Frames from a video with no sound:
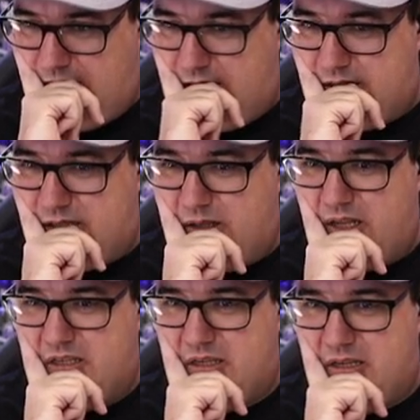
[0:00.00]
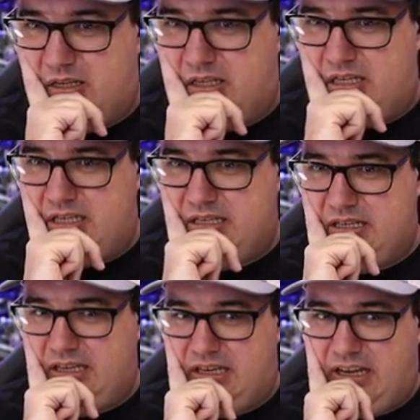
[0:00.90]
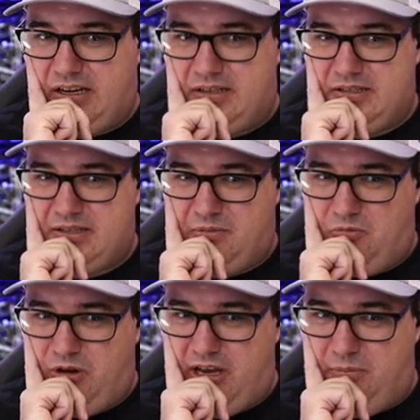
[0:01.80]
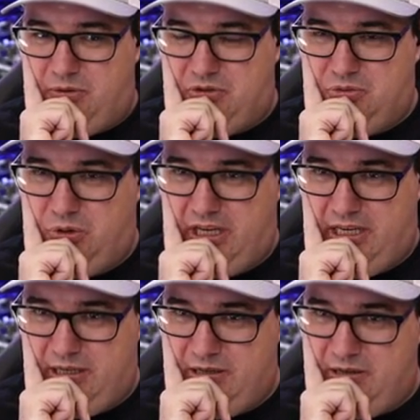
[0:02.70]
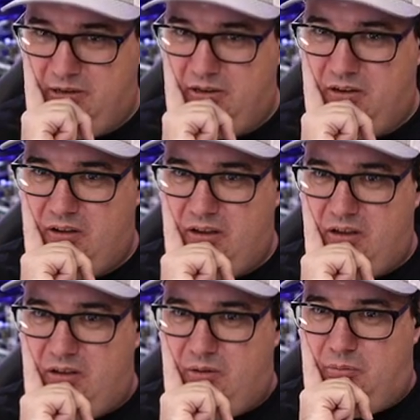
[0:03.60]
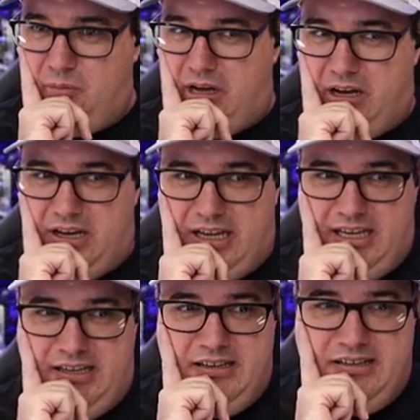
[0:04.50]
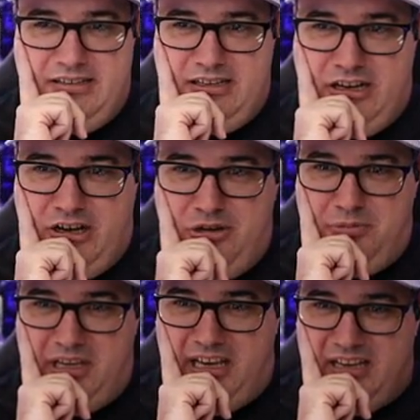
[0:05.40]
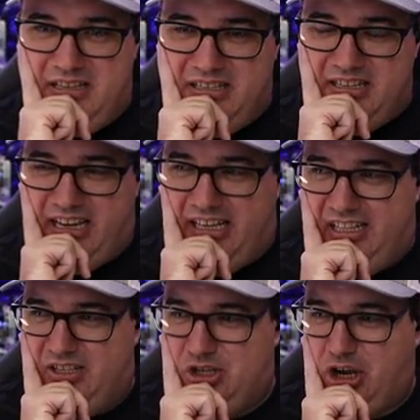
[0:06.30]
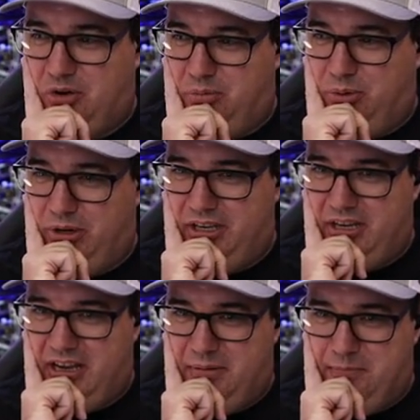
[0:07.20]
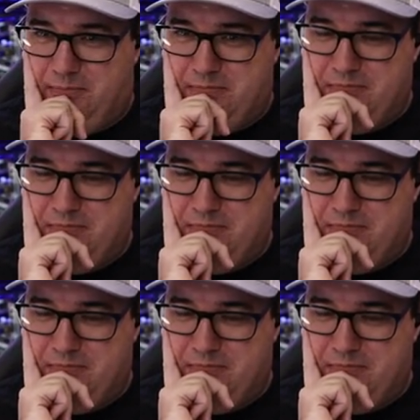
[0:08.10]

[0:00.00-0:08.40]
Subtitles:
So there's a disconnect somewhere between my OBS and the channel point name,